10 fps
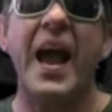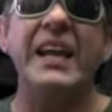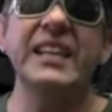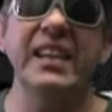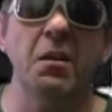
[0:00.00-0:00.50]

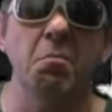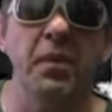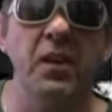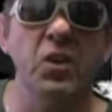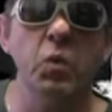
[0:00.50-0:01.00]
hating them
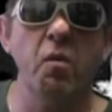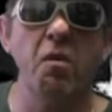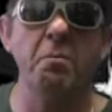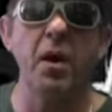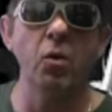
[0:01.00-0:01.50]
because
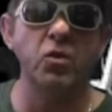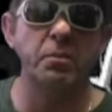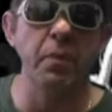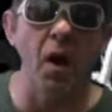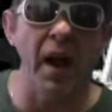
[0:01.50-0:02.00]
we're
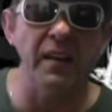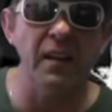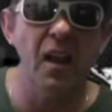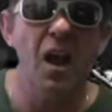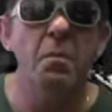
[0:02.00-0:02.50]
repulsed by it.